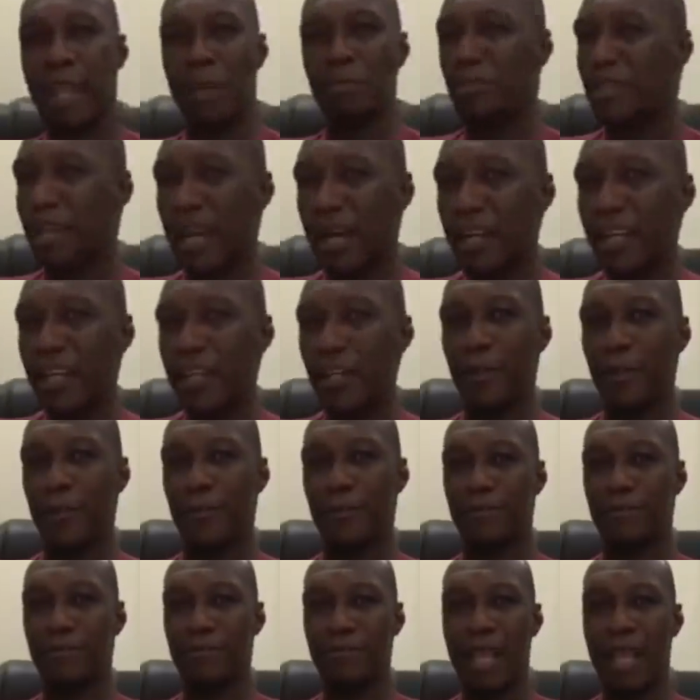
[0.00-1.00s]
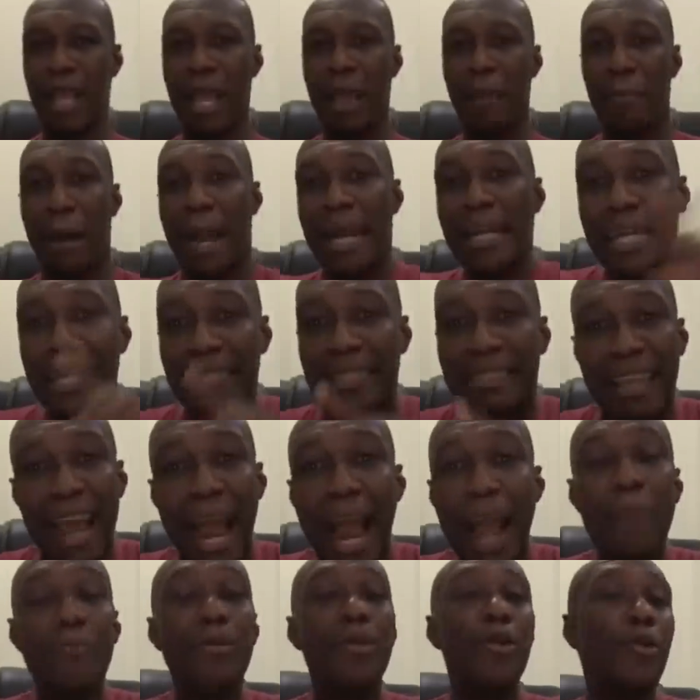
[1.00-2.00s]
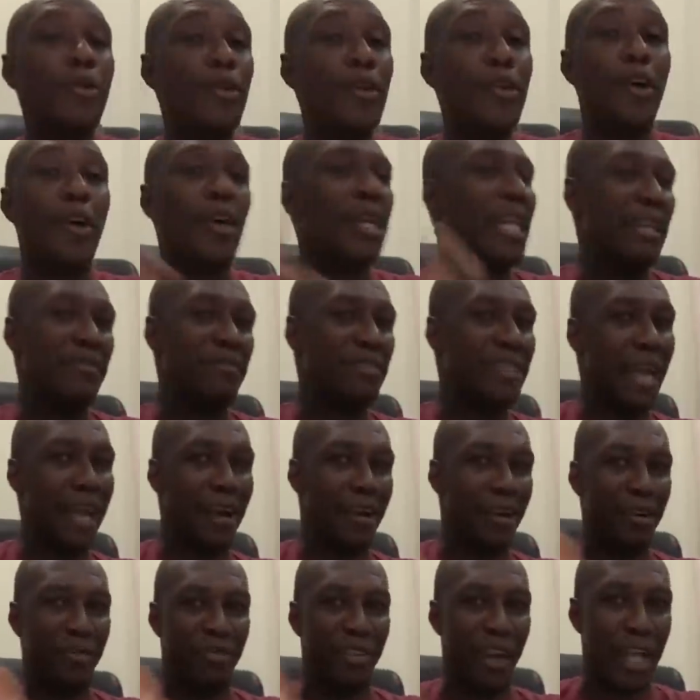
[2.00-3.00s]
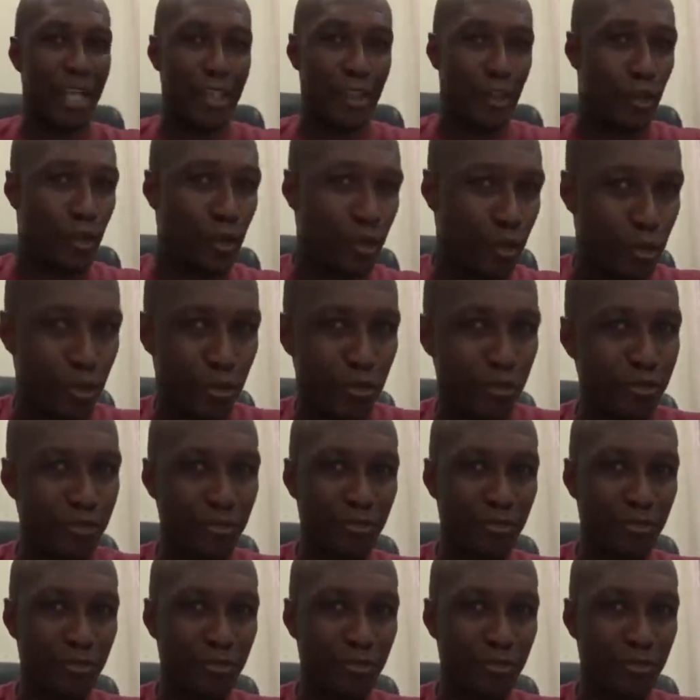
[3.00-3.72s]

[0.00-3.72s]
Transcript: I'm telling you, by the time you know they've sacrificed you,